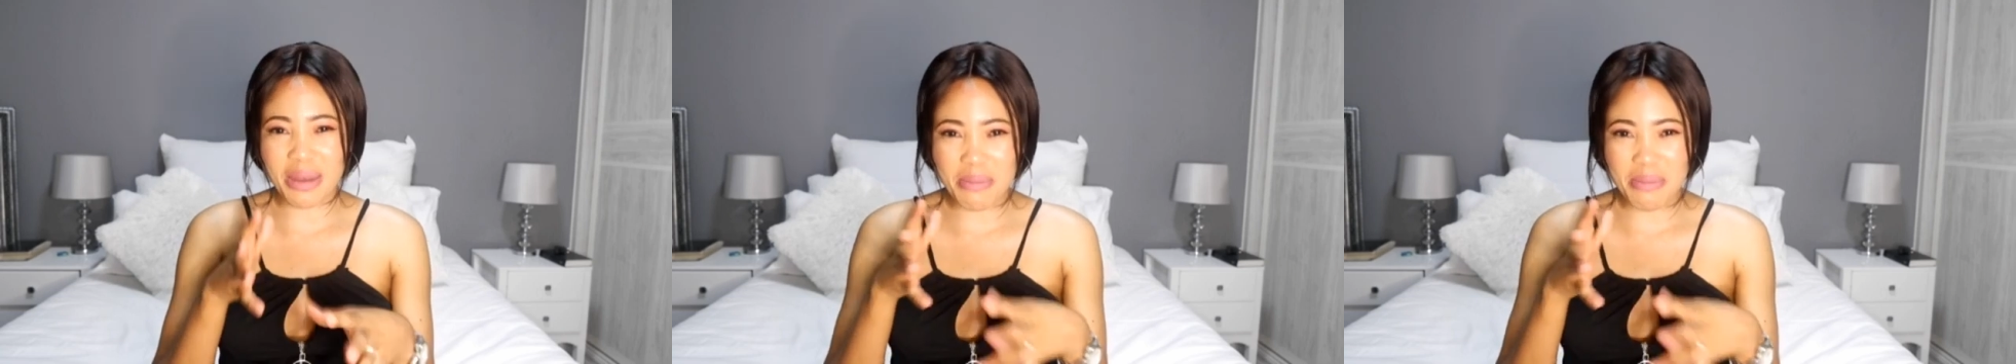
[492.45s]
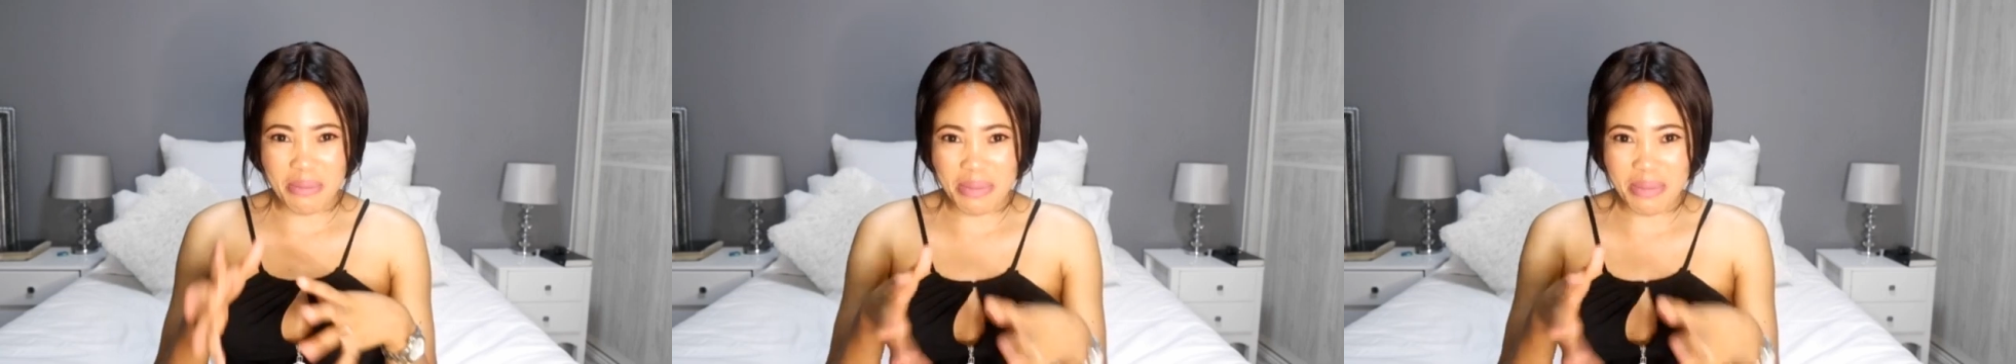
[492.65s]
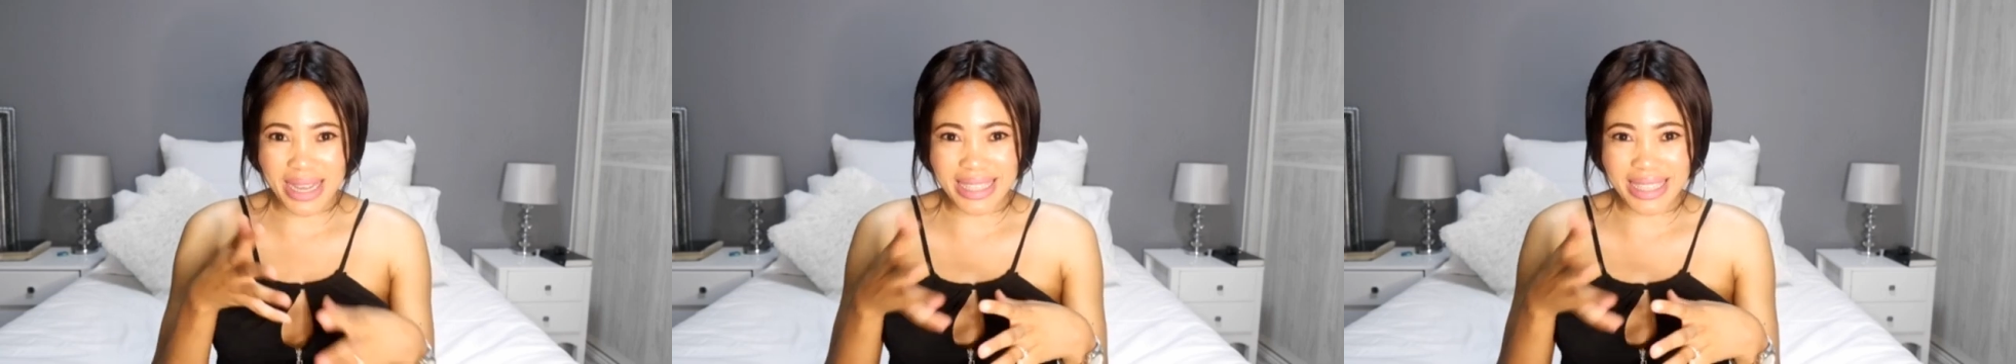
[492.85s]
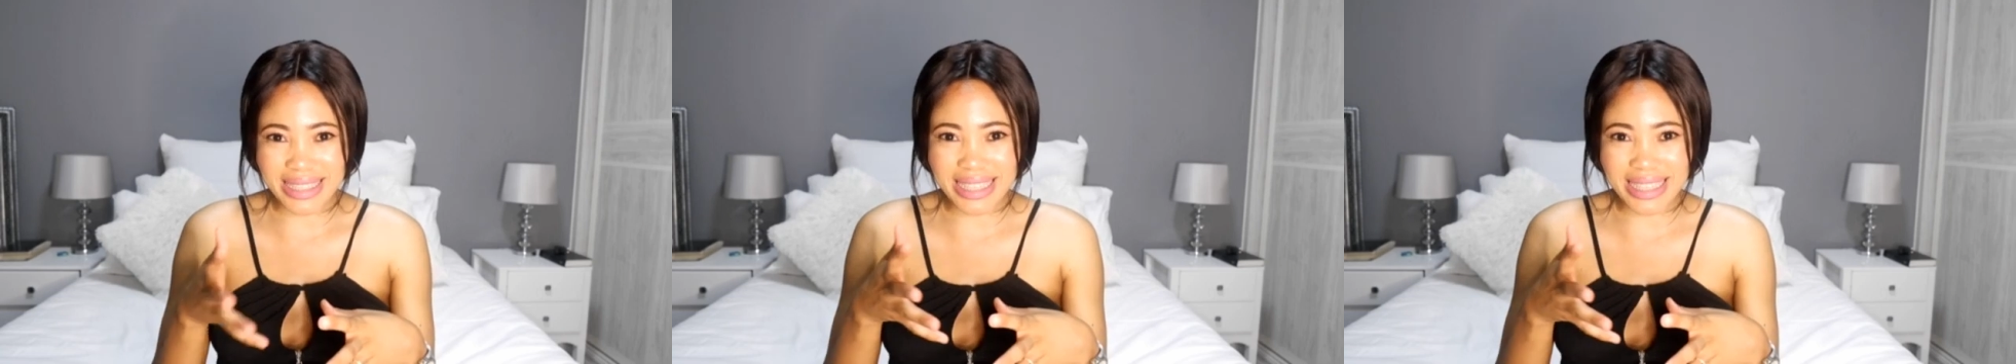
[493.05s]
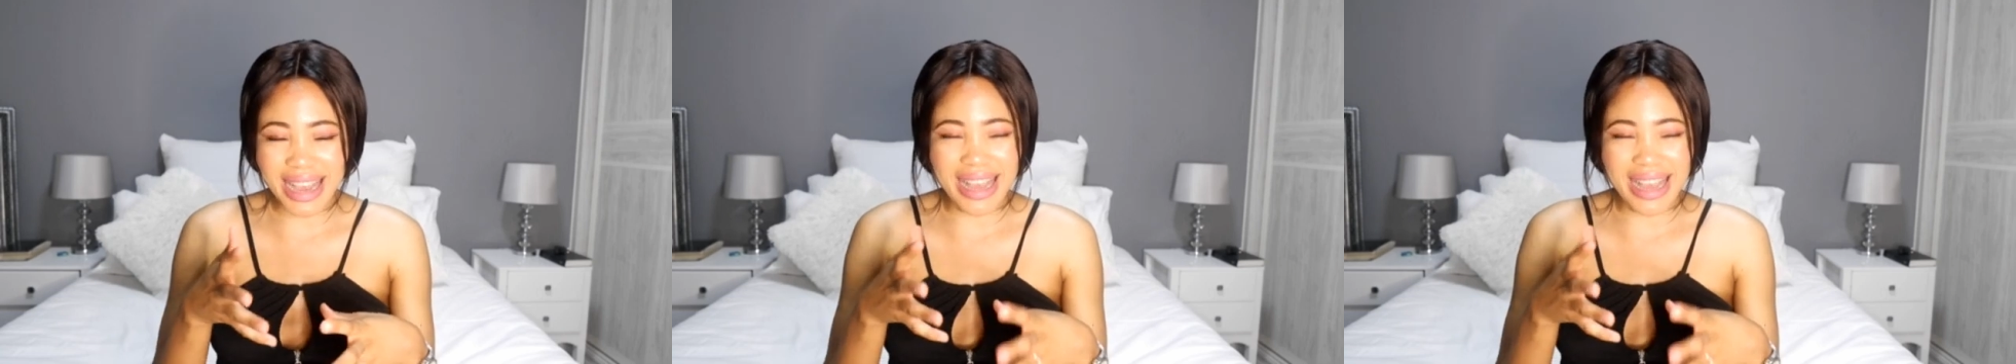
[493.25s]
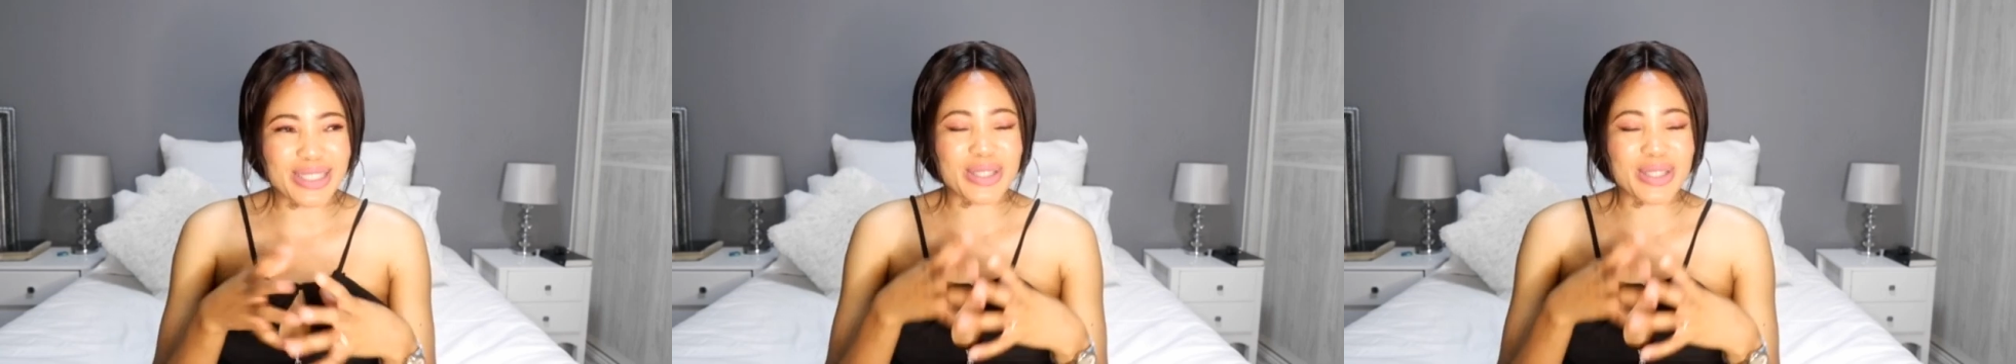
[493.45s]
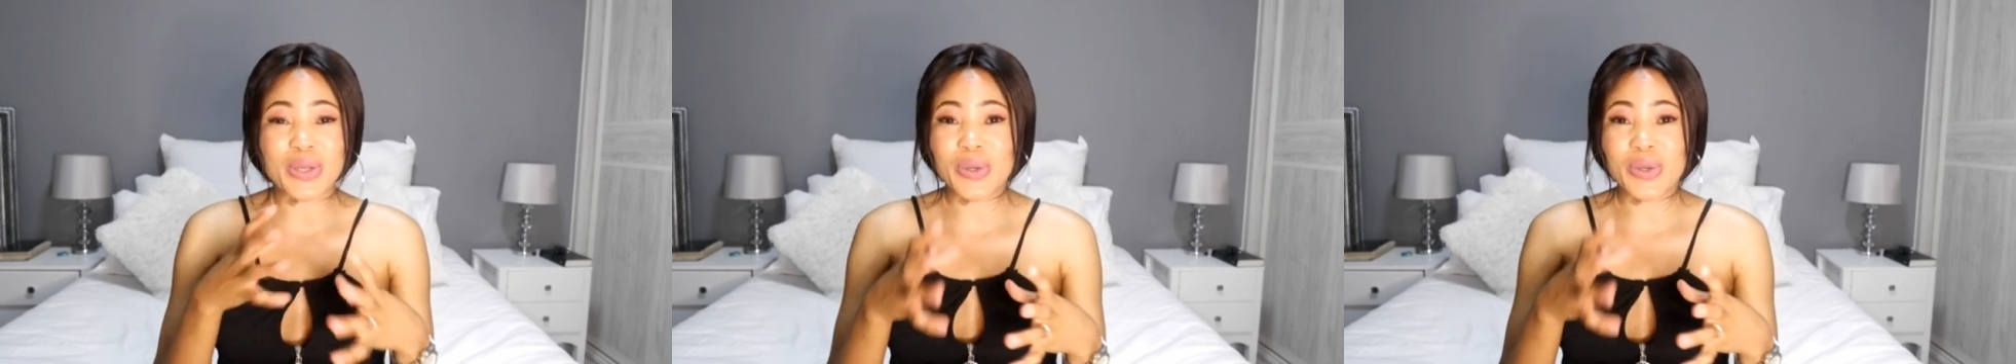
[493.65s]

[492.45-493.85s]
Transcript: some months, guys.